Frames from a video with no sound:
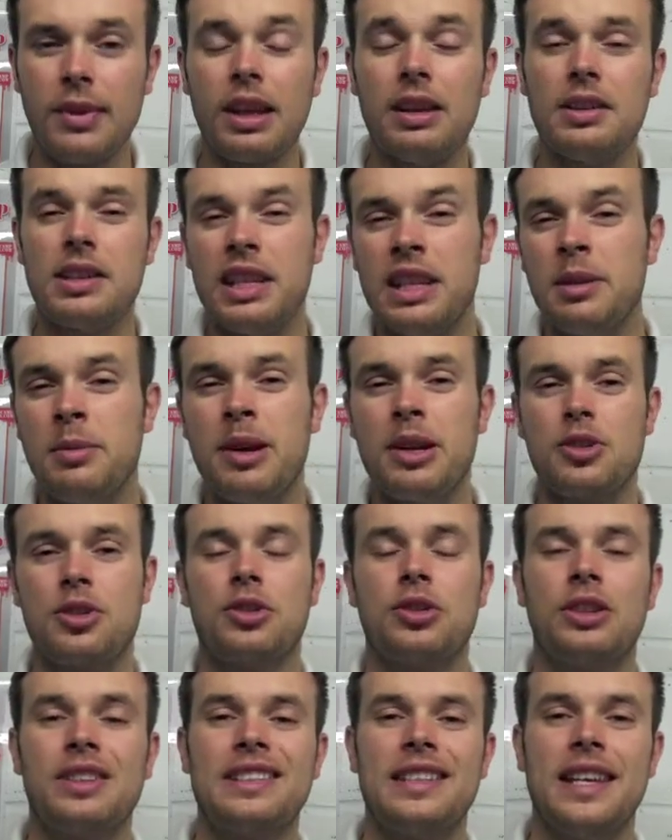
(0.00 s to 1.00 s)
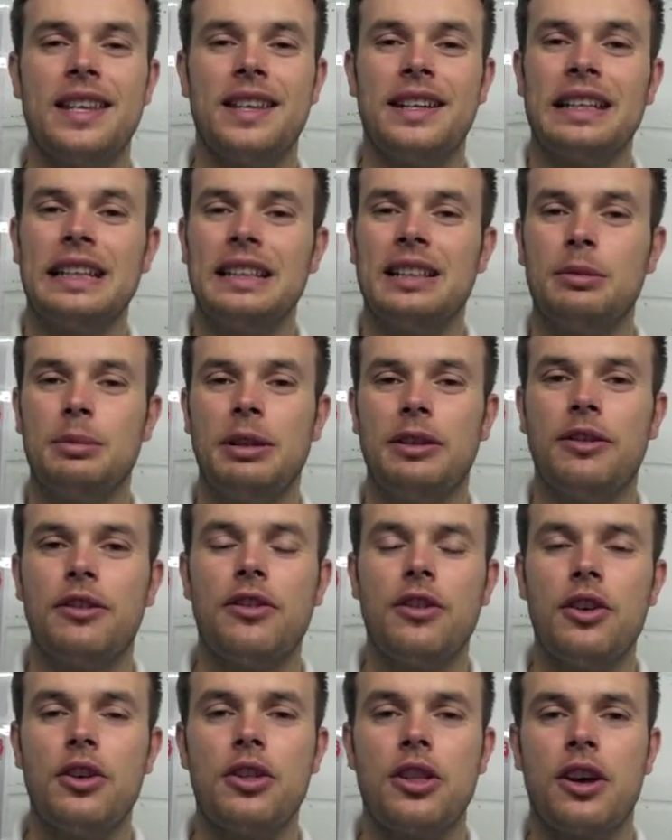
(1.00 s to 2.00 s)
Today I'm actually going to take that a little bit
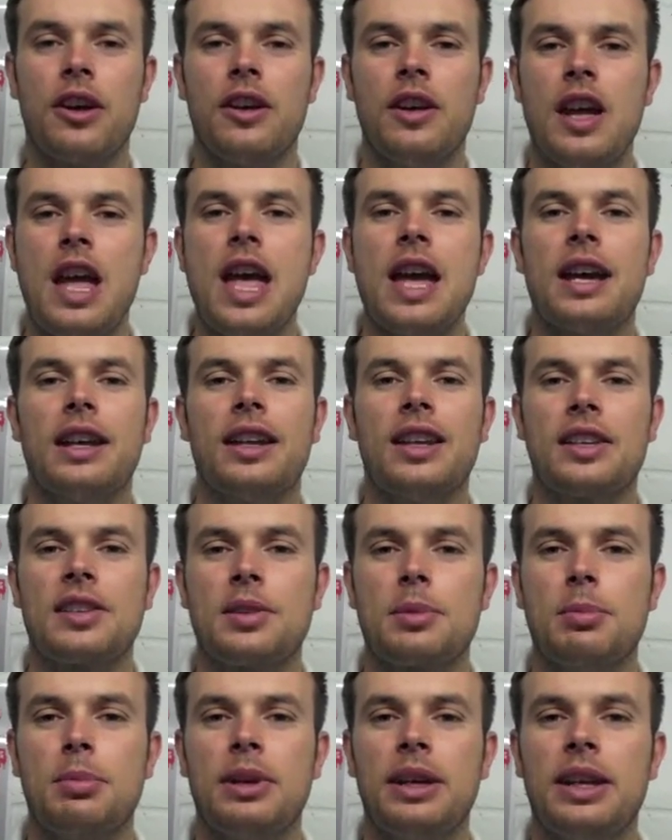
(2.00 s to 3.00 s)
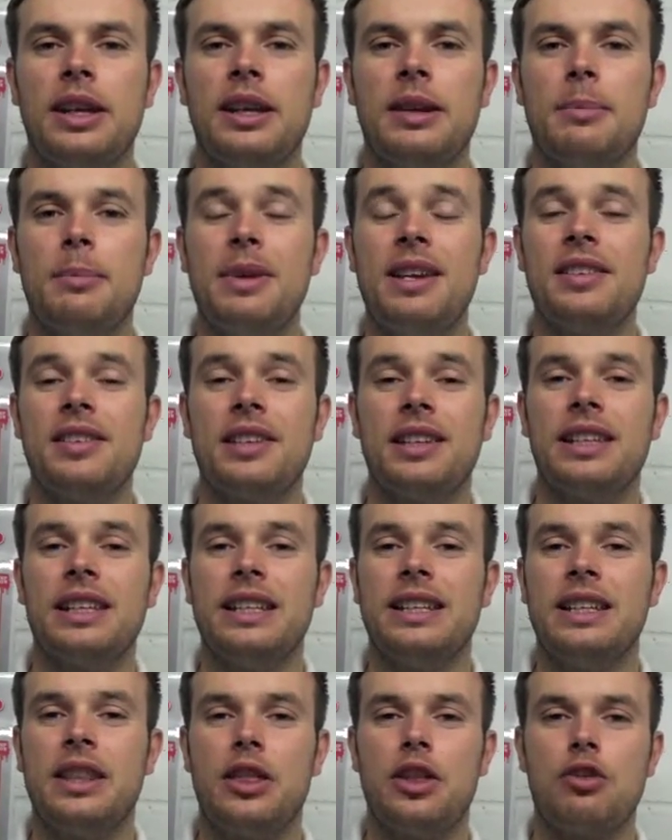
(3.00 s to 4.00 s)
further and explain
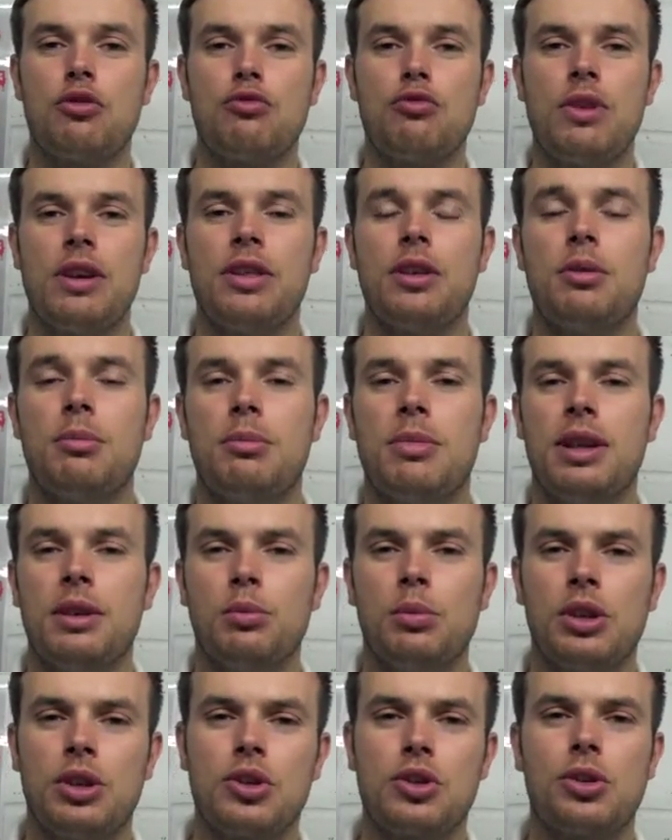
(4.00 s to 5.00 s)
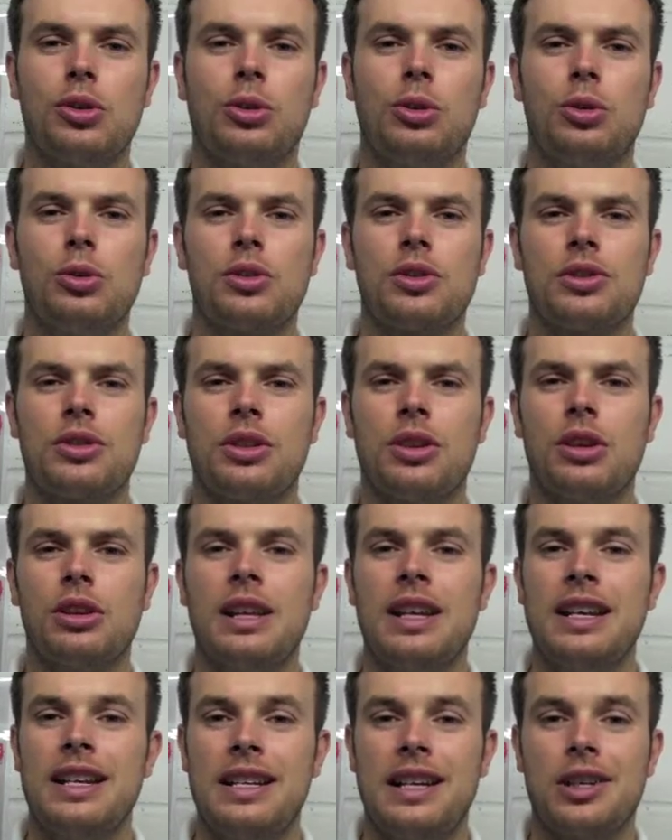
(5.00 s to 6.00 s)
basically the rhythm in which
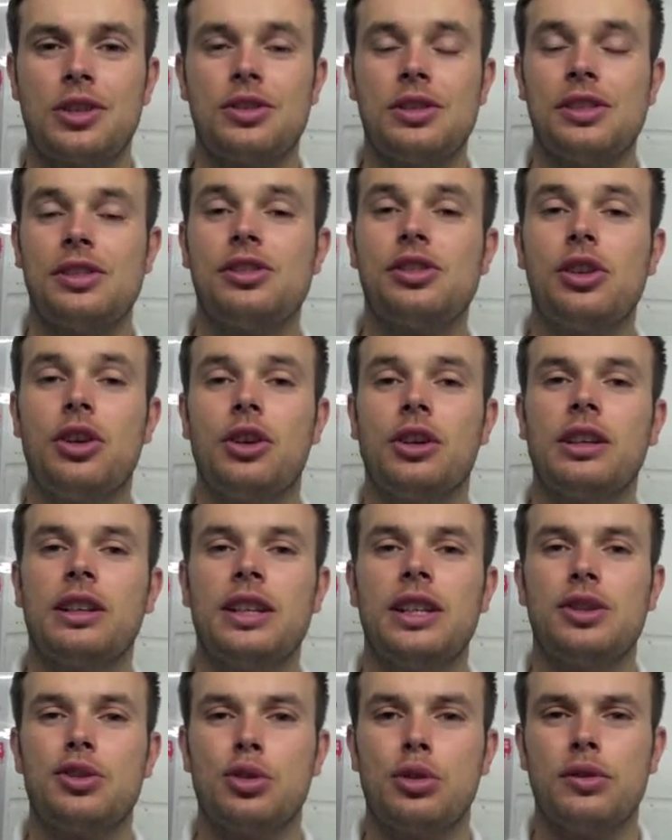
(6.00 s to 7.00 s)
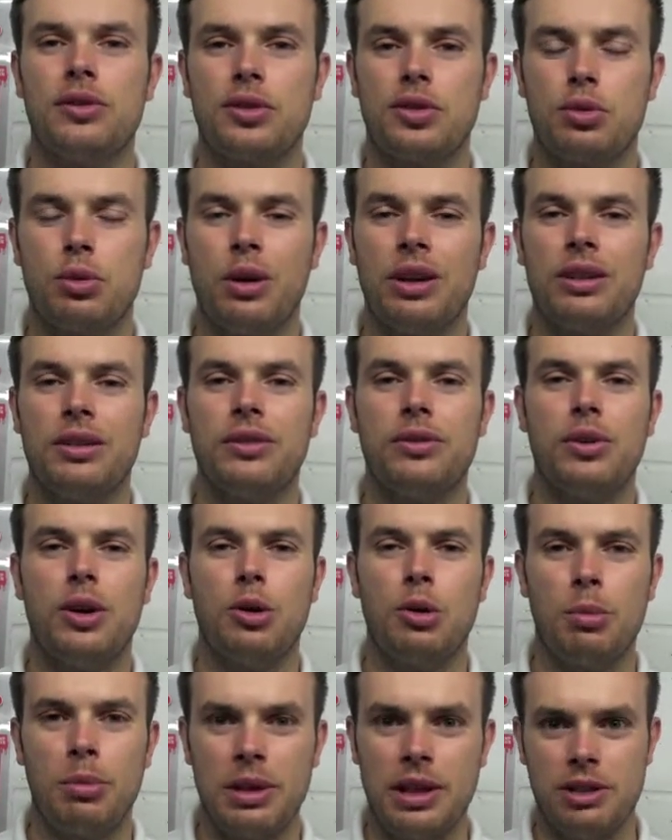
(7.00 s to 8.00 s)
cortisol actually circulates over a
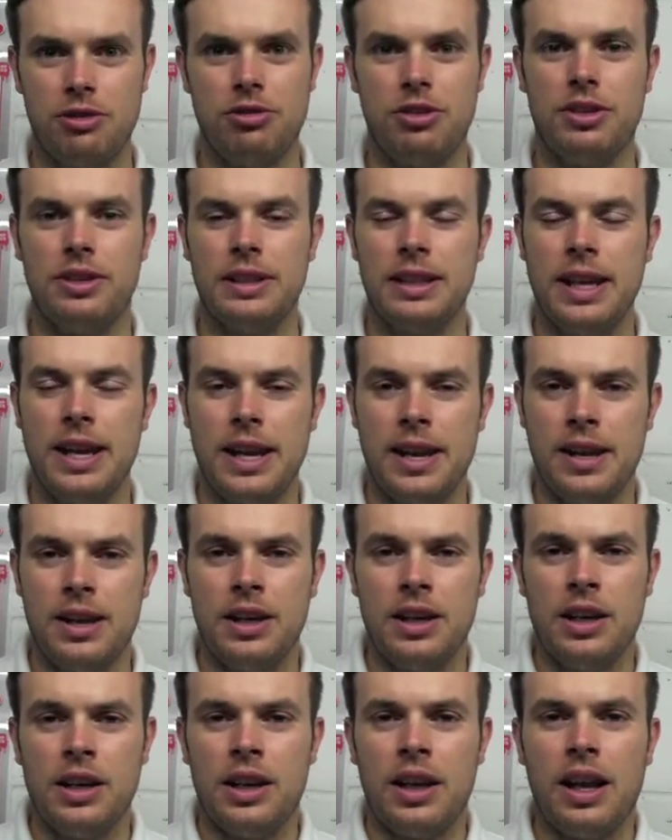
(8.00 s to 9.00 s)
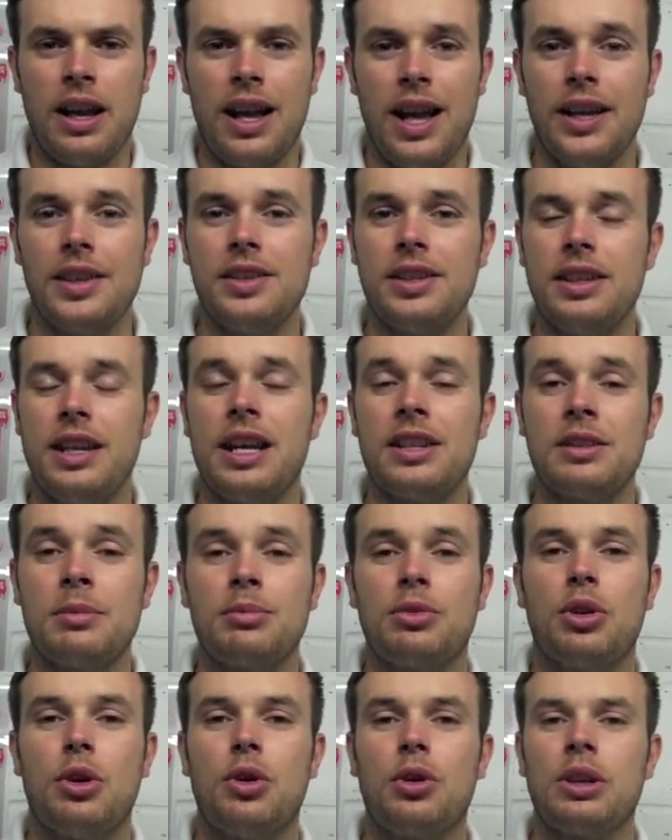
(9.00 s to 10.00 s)
24-hour period. As
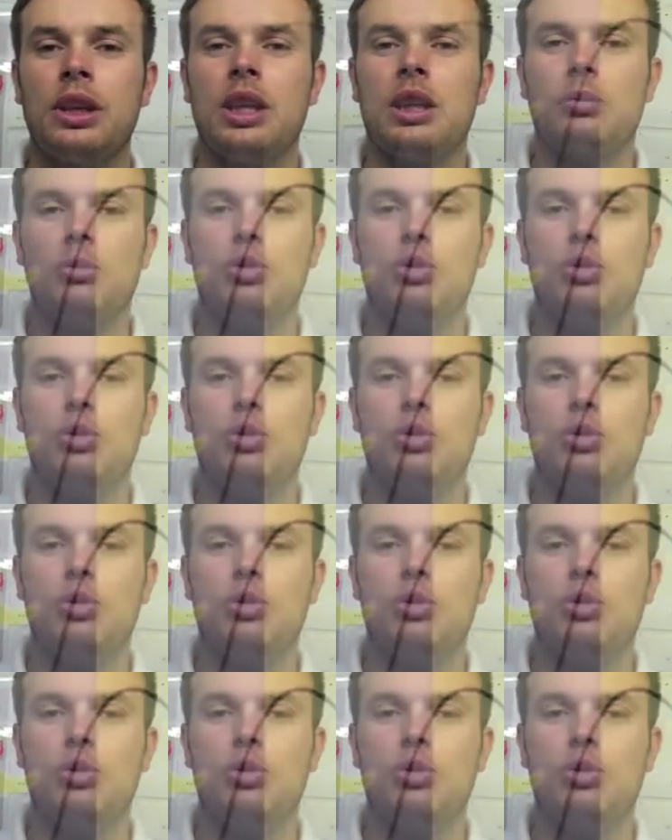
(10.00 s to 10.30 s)
I'm talking at the